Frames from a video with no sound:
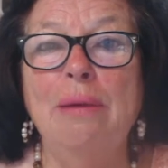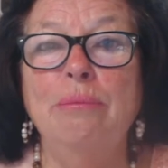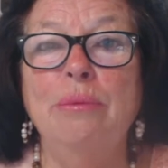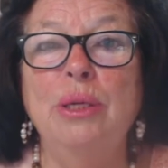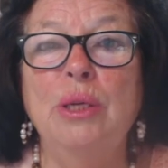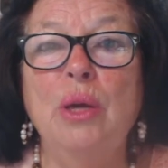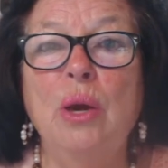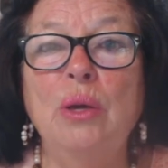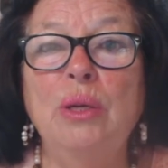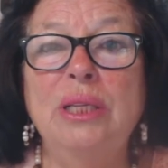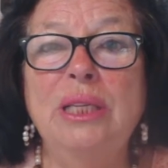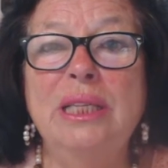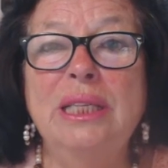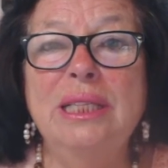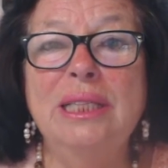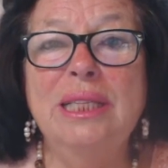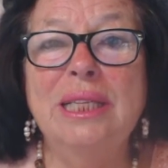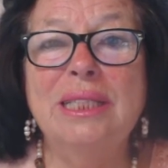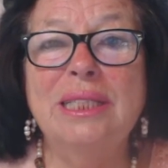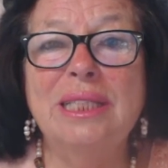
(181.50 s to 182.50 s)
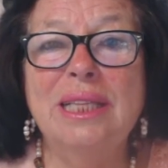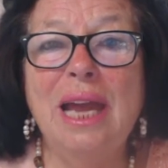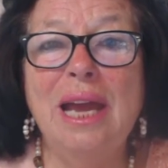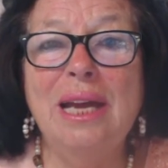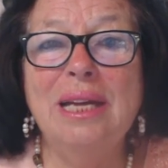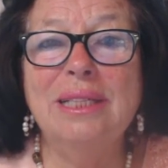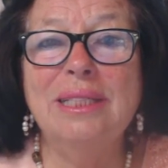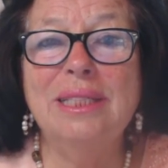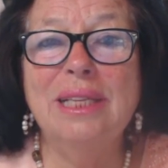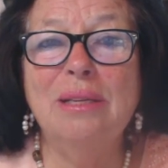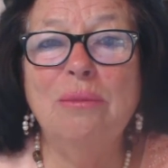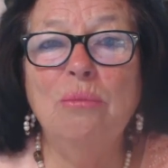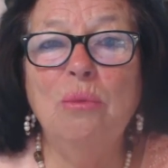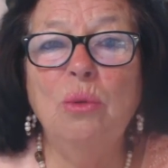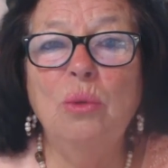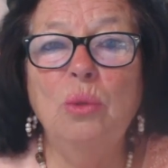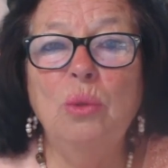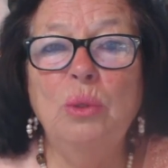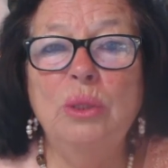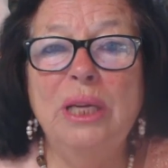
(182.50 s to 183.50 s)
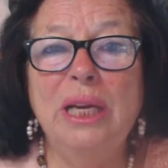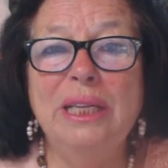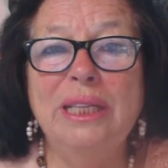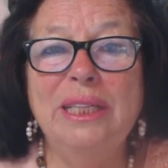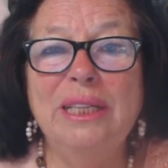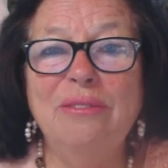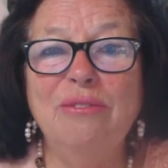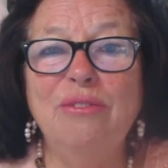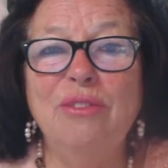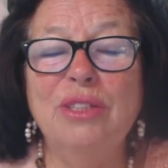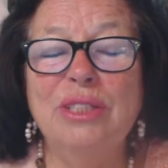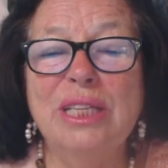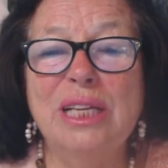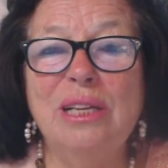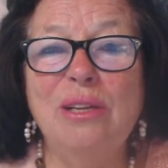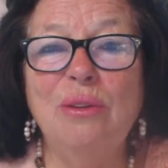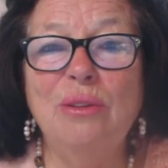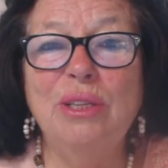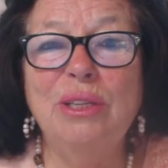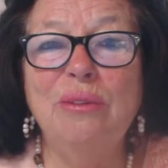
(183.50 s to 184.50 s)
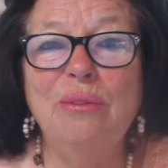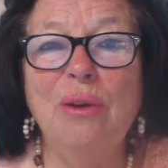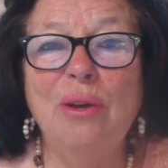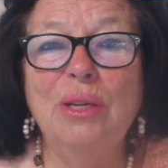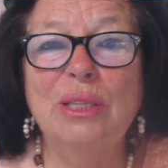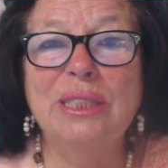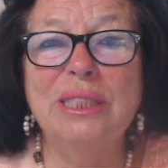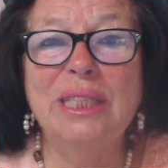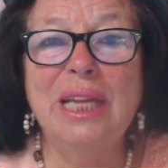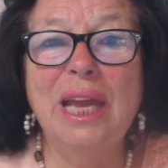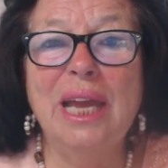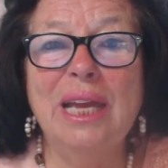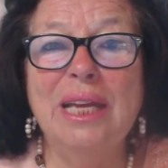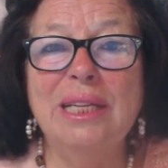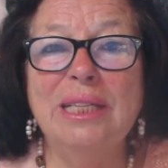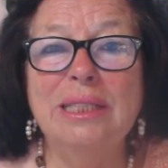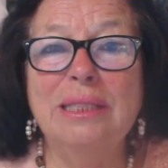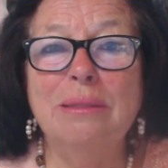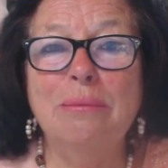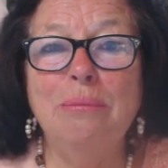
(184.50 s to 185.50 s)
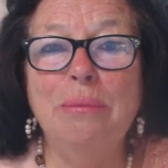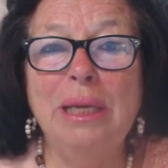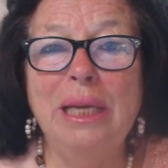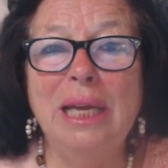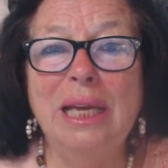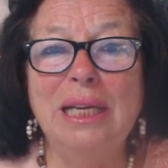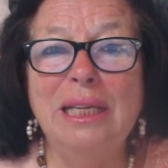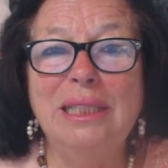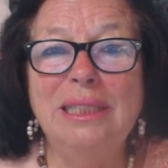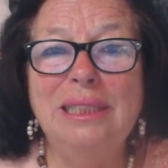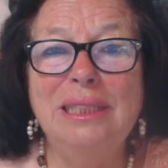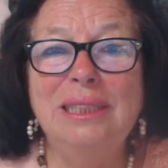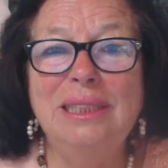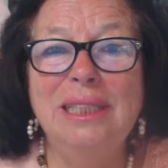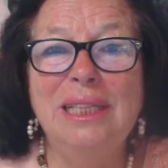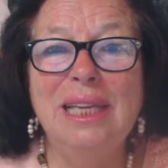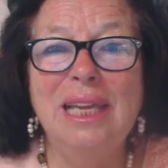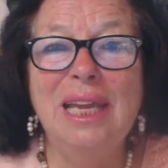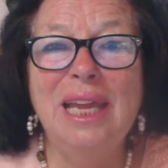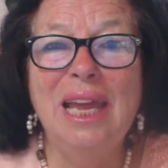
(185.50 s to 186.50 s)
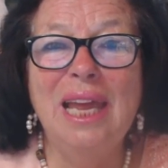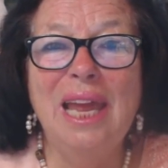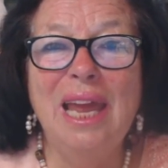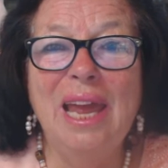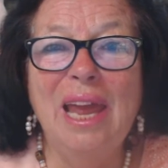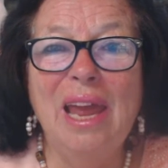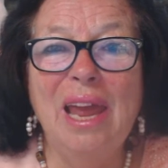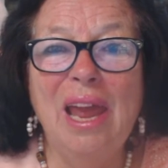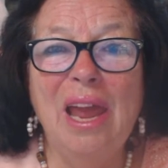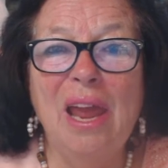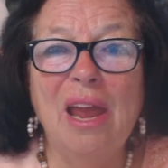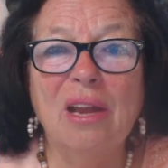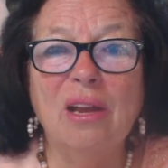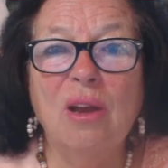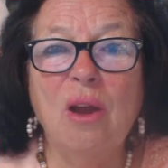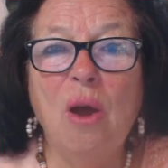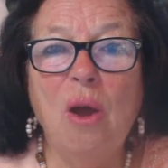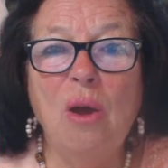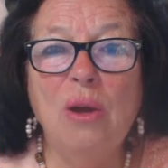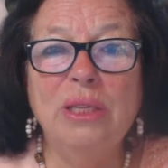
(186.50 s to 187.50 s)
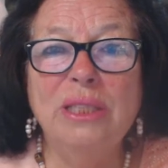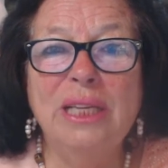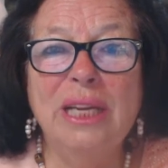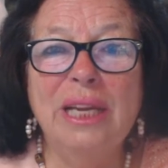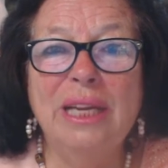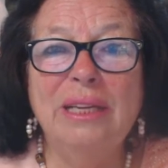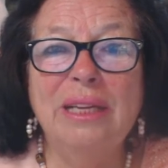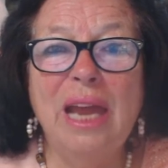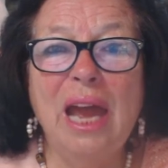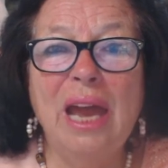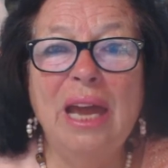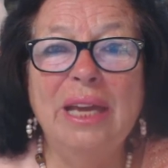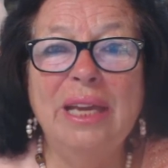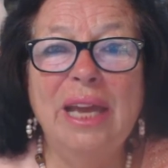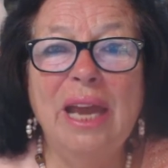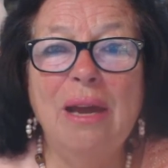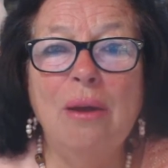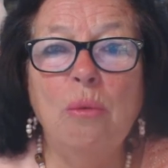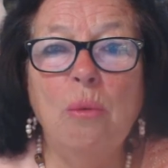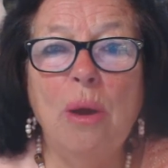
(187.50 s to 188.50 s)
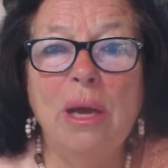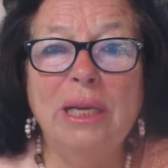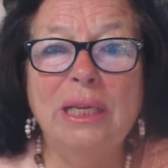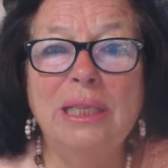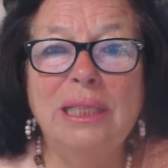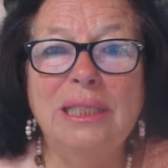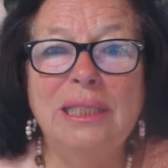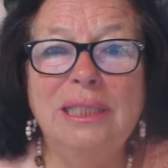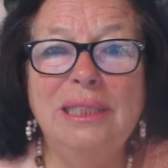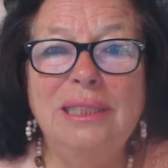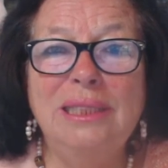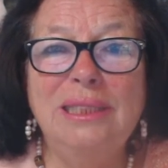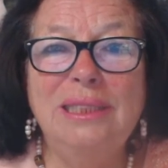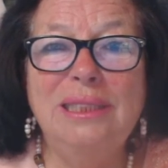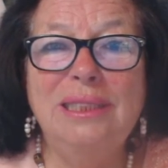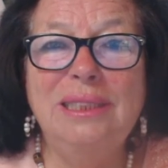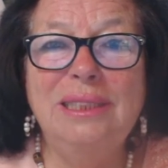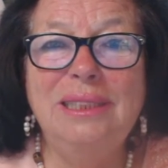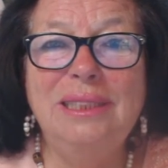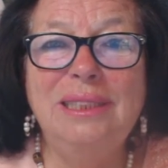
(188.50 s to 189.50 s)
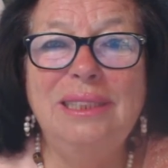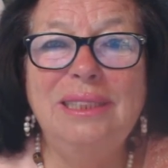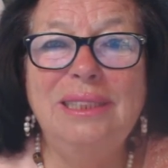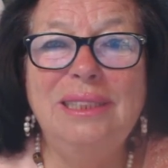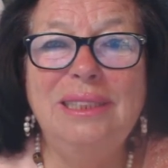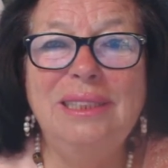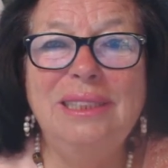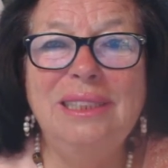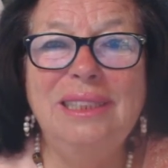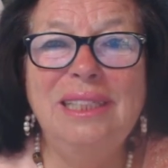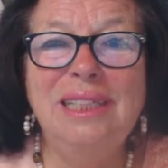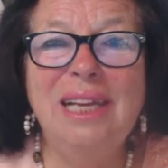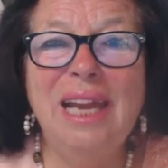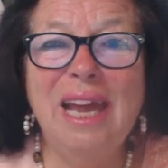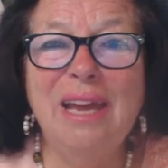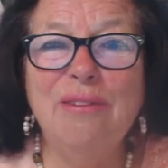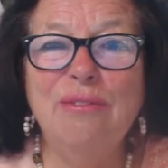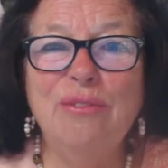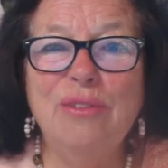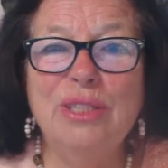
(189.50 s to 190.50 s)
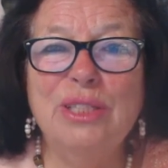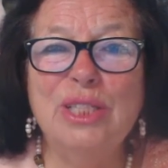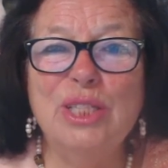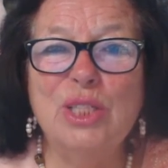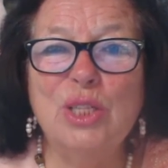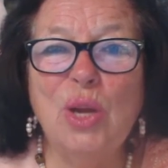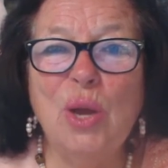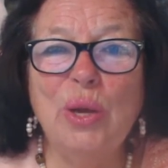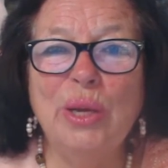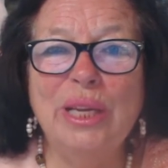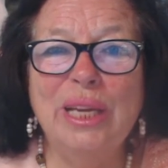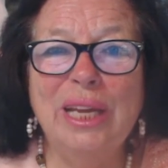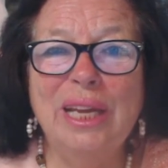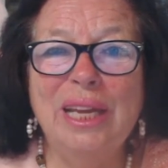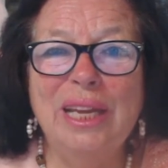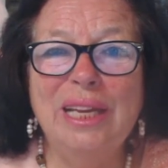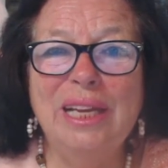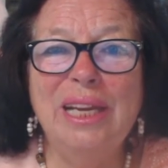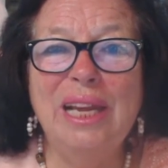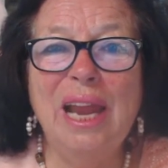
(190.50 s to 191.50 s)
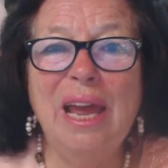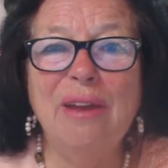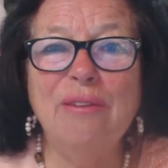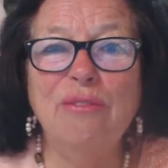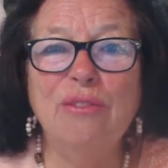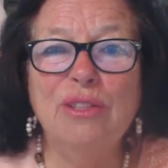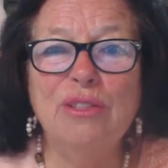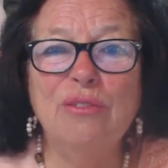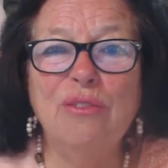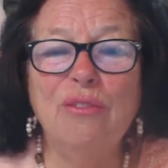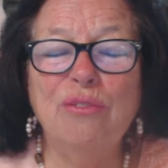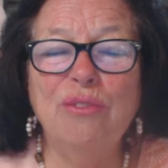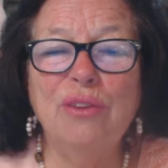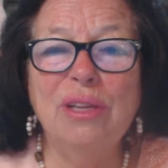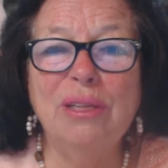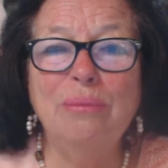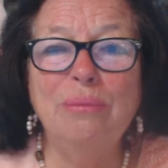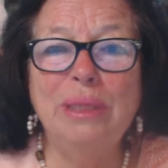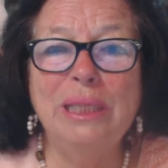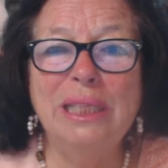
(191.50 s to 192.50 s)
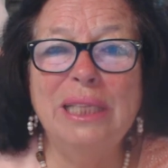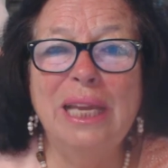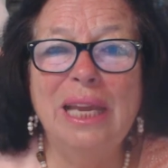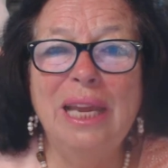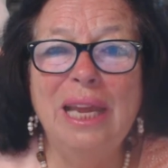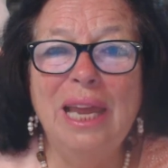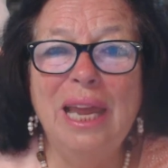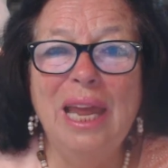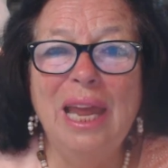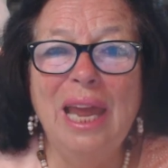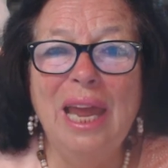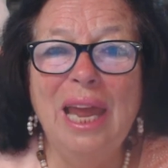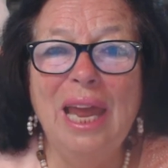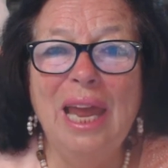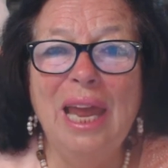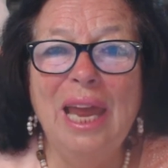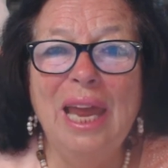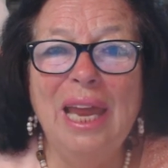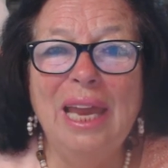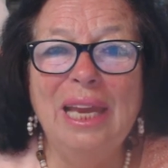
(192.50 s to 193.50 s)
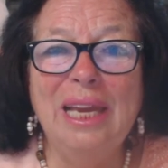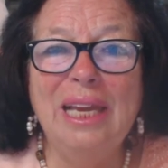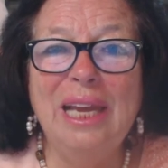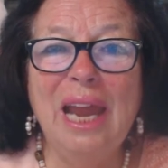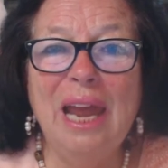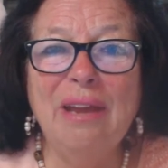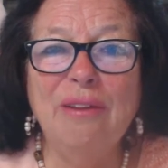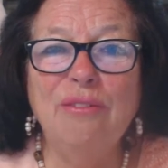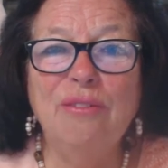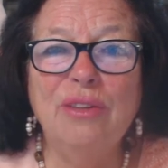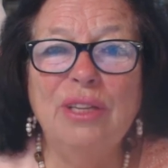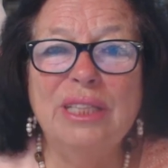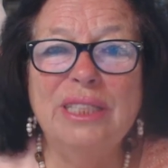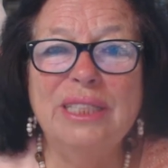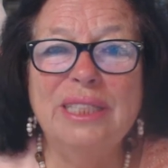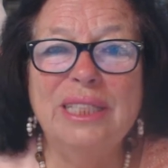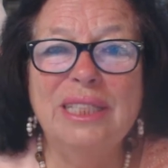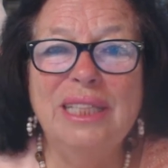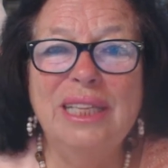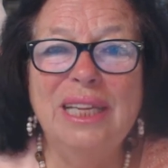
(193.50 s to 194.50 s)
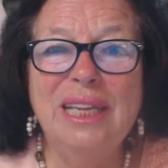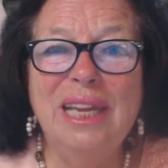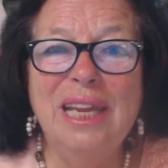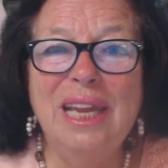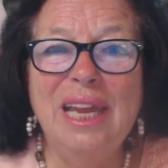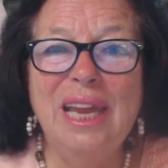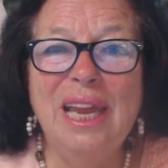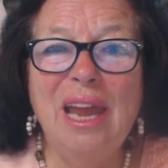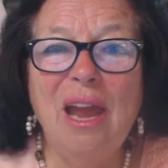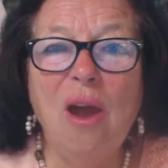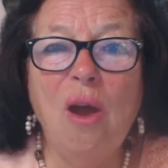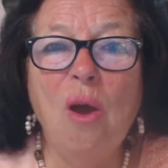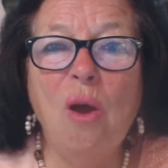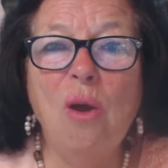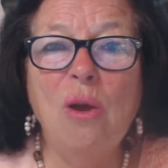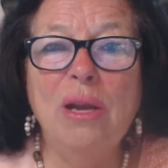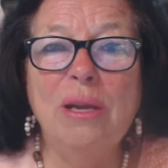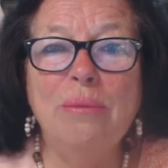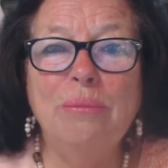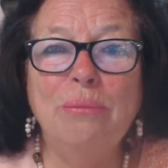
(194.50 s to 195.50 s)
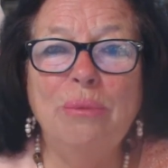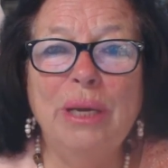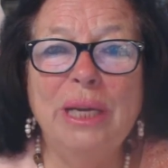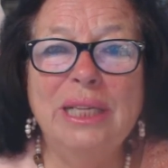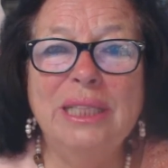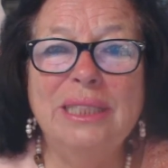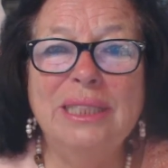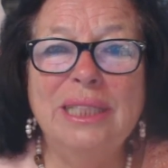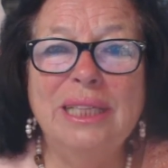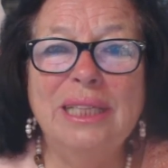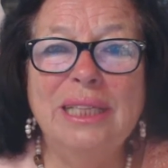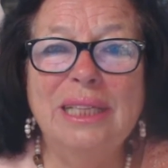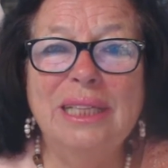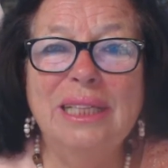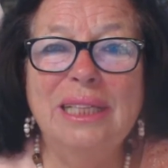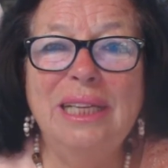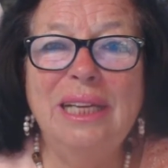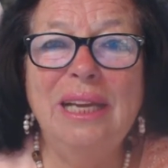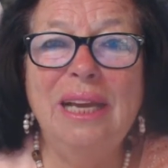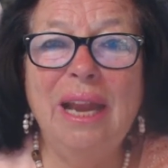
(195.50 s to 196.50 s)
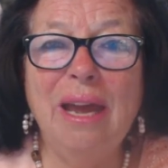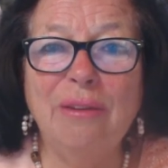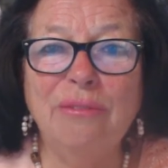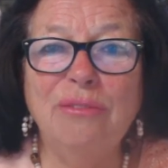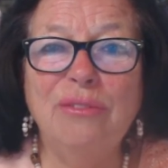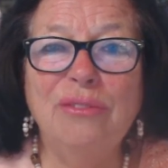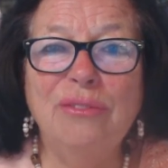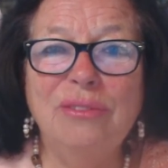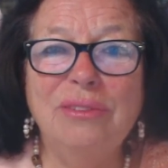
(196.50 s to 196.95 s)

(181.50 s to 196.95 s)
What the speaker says: beyond the stars and moon and physical universe, there is me. God and I are one. Life is joy. Life is fulfillment. Life is all-embracing love.